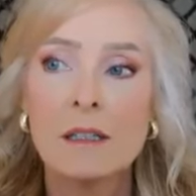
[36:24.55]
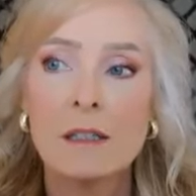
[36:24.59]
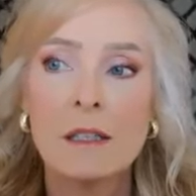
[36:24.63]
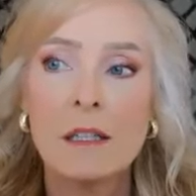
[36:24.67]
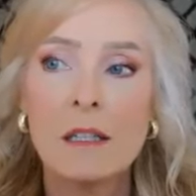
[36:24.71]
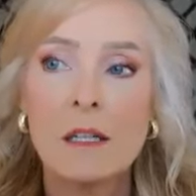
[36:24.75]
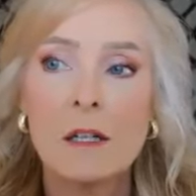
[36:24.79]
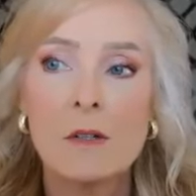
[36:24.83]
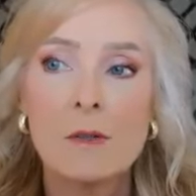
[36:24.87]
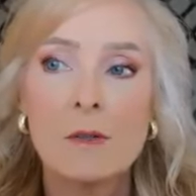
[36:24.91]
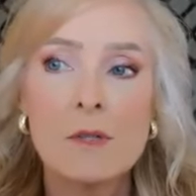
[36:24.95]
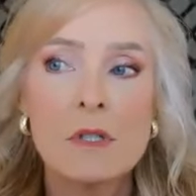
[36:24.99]

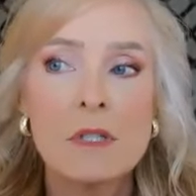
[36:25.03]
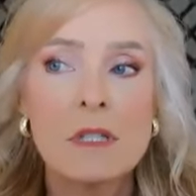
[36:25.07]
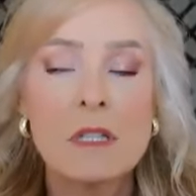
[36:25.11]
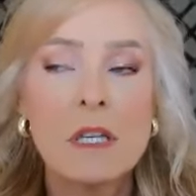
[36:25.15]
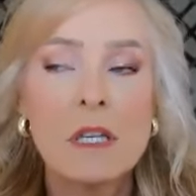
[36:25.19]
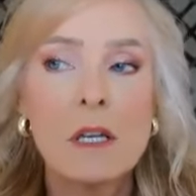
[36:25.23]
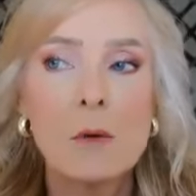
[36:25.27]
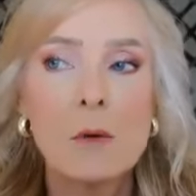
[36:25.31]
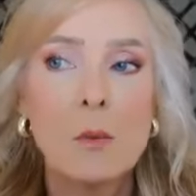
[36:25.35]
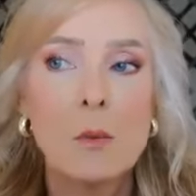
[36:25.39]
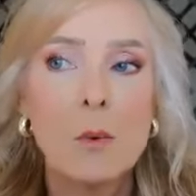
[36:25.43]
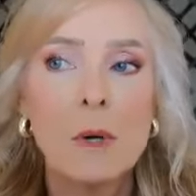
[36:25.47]
you know,
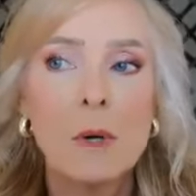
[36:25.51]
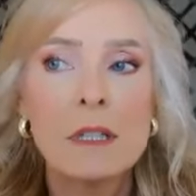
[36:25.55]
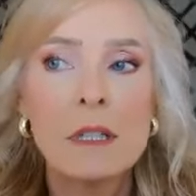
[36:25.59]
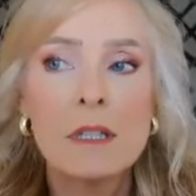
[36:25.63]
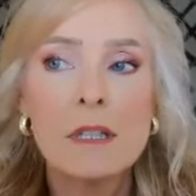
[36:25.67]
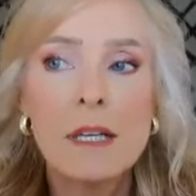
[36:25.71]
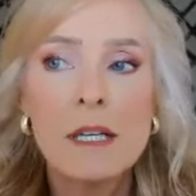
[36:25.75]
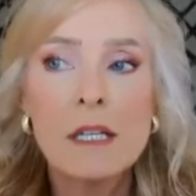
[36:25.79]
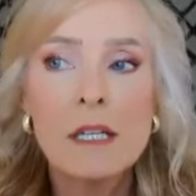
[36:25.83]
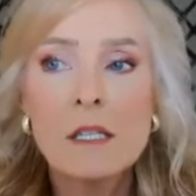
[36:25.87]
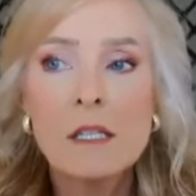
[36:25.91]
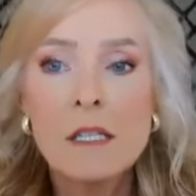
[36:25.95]
see what
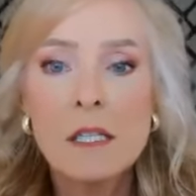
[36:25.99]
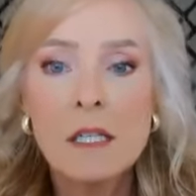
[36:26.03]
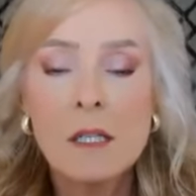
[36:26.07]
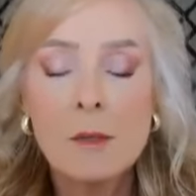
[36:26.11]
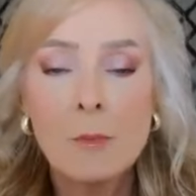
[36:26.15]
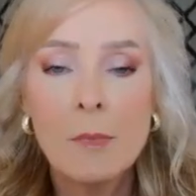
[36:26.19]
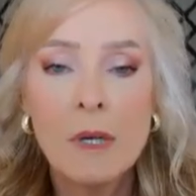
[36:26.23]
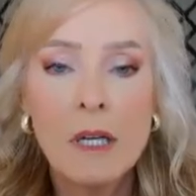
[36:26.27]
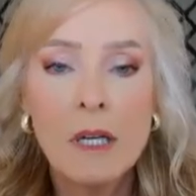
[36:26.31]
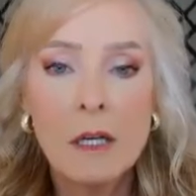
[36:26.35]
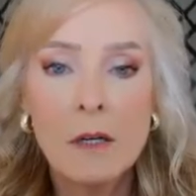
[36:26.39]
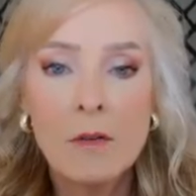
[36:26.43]
did they
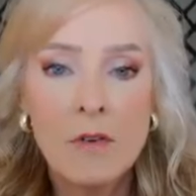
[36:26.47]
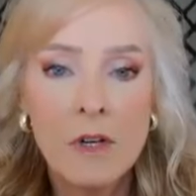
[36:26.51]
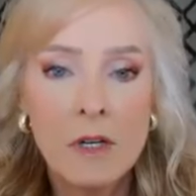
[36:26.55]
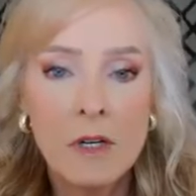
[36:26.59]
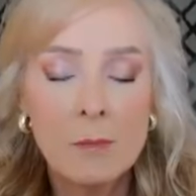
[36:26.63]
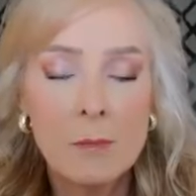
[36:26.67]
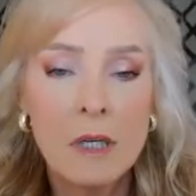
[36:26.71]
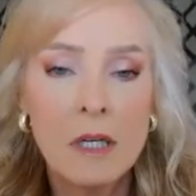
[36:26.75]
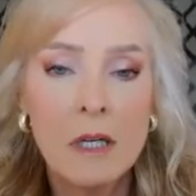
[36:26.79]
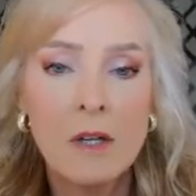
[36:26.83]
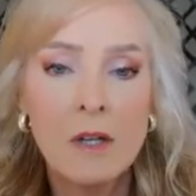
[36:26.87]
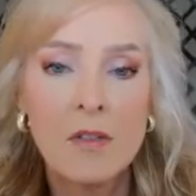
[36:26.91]
send me every
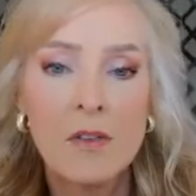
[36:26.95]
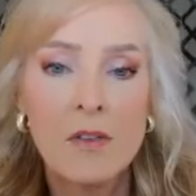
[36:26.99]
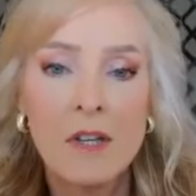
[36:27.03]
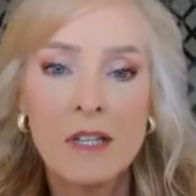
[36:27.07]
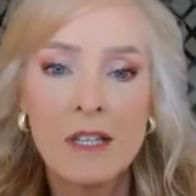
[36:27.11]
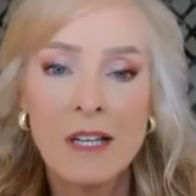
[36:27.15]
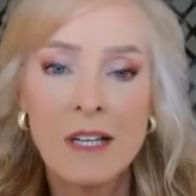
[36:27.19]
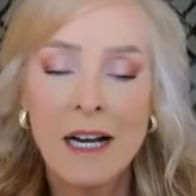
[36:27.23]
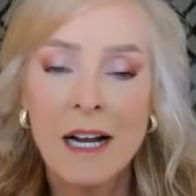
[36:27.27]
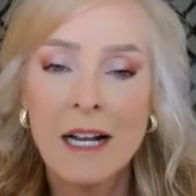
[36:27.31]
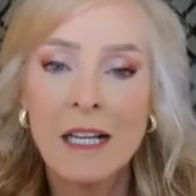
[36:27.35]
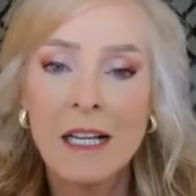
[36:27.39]
month
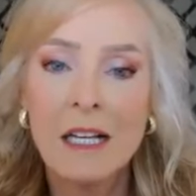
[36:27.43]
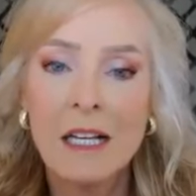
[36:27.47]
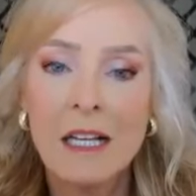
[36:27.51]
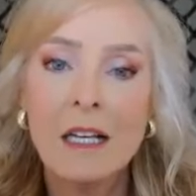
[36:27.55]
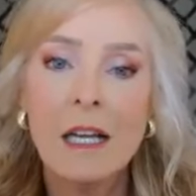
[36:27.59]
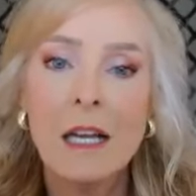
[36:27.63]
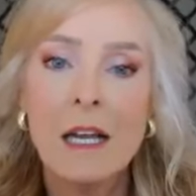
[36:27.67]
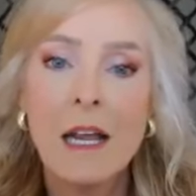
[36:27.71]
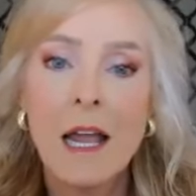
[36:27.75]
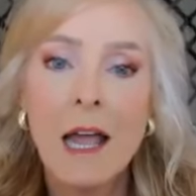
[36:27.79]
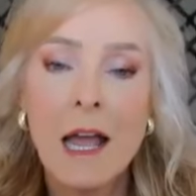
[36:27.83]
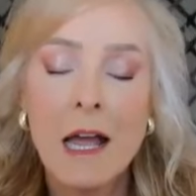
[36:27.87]
and did I get
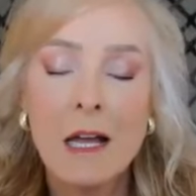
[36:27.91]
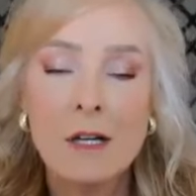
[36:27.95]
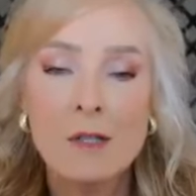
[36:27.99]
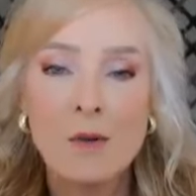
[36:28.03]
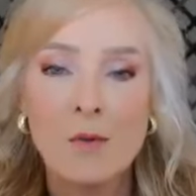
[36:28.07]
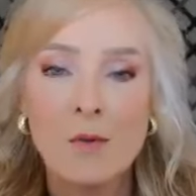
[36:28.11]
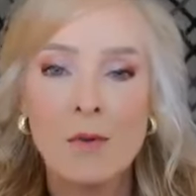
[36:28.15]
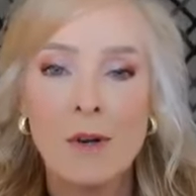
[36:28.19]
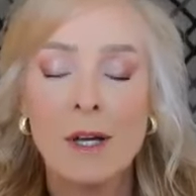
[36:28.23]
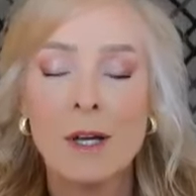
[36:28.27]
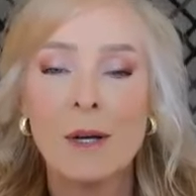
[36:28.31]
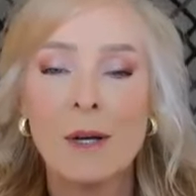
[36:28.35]
any
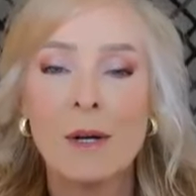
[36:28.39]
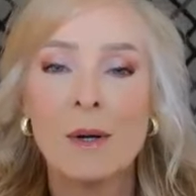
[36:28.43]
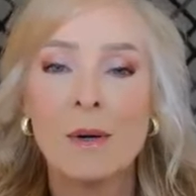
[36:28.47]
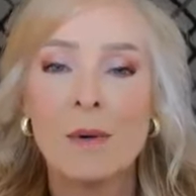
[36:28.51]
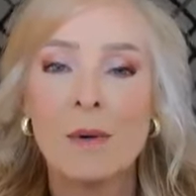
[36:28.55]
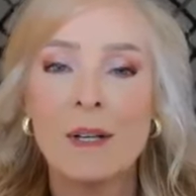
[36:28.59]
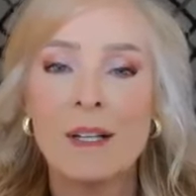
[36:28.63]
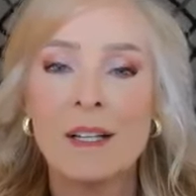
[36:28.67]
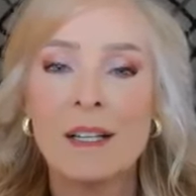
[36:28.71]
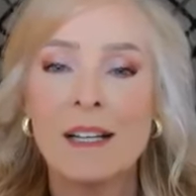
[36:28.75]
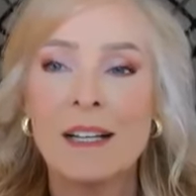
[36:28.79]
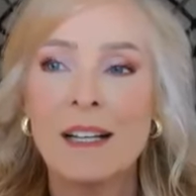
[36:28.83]
cash
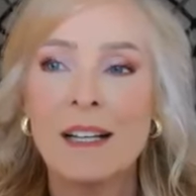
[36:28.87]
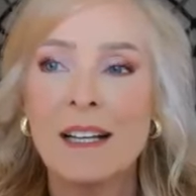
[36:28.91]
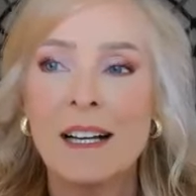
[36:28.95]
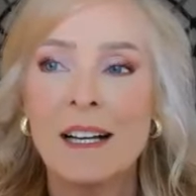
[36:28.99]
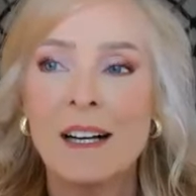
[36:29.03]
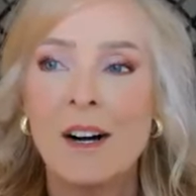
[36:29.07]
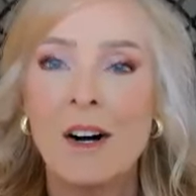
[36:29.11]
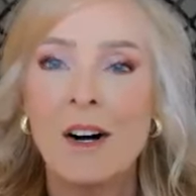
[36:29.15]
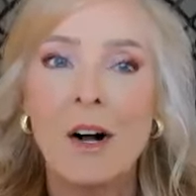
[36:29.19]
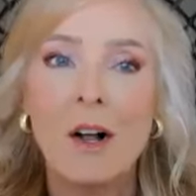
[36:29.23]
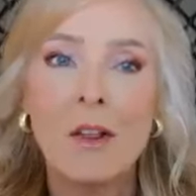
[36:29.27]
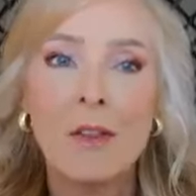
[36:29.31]
flow and
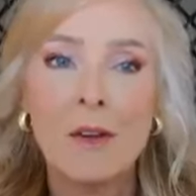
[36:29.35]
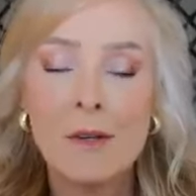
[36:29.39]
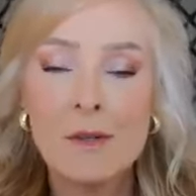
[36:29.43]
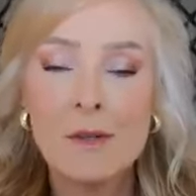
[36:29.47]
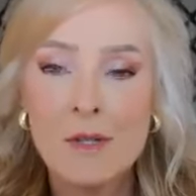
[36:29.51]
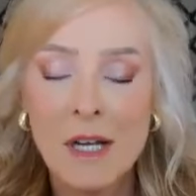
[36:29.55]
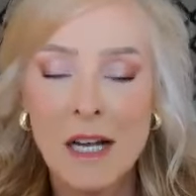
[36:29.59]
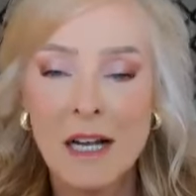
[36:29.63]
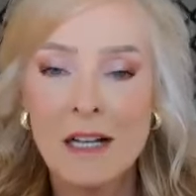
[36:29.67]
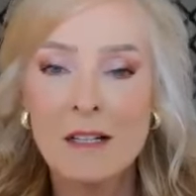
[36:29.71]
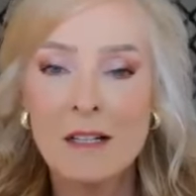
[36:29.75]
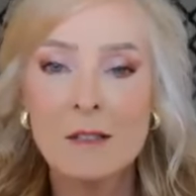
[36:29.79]
all
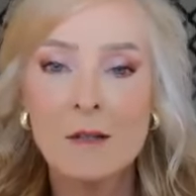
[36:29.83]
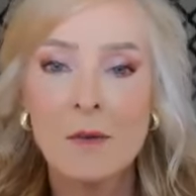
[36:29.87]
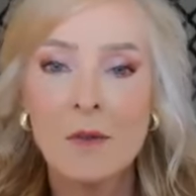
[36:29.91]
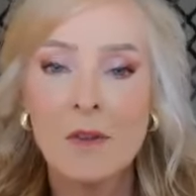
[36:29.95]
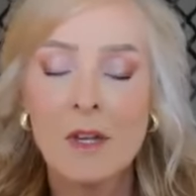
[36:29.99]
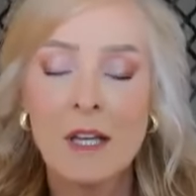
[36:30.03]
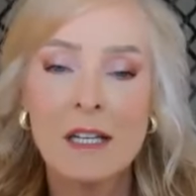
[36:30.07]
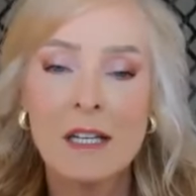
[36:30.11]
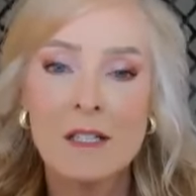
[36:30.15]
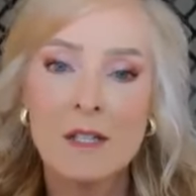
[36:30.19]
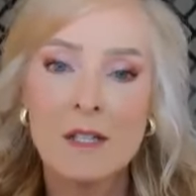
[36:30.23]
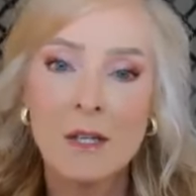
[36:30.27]
those kinds of
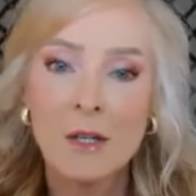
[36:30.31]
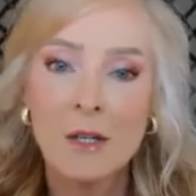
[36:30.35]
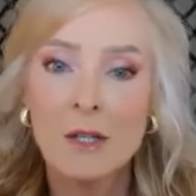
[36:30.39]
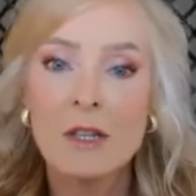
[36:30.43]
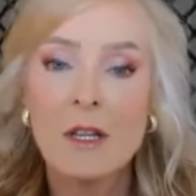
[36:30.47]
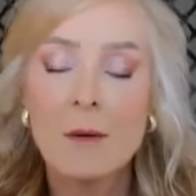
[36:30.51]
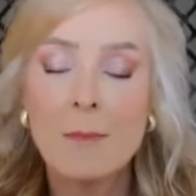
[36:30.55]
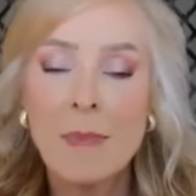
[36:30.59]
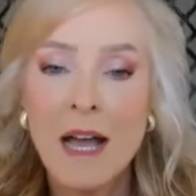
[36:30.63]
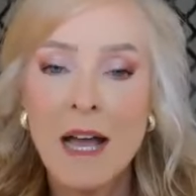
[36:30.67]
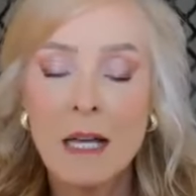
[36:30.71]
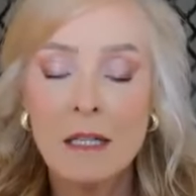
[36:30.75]
things, the
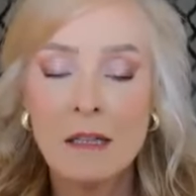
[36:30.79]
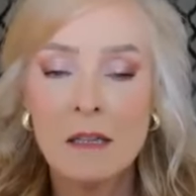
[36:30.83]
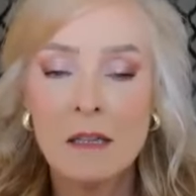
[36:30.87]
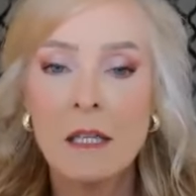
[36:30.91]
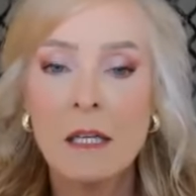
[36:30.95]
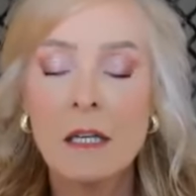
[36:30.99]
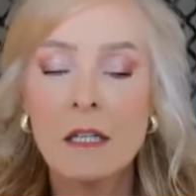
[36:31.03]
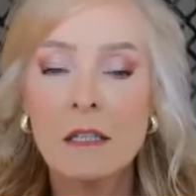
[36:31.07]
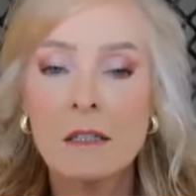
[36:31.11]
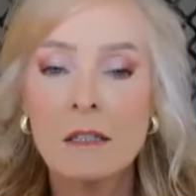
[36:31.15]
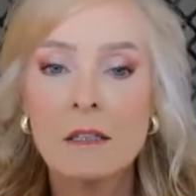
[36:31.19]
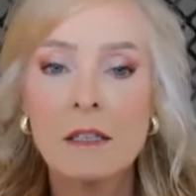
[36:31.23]
good, the bad, and
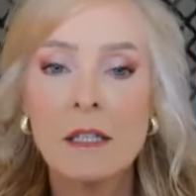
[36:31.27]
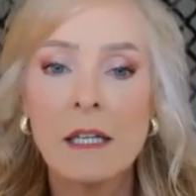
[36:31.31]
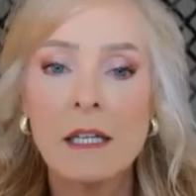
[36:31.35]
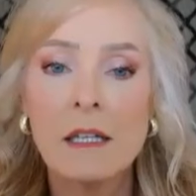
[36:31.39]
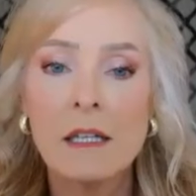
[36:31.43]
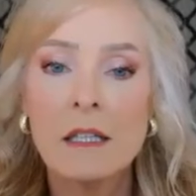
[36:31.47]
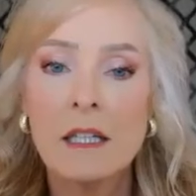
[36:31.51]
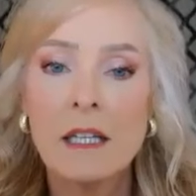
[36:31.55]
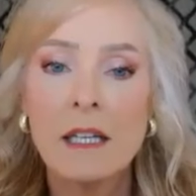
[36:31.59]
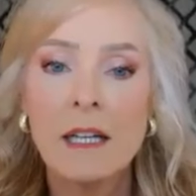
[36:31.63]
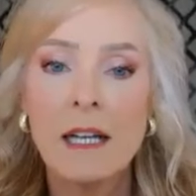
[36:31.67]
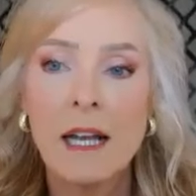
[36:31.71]
the
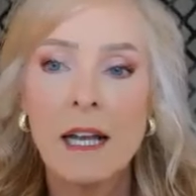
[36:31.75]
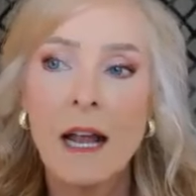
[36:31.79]
ugly.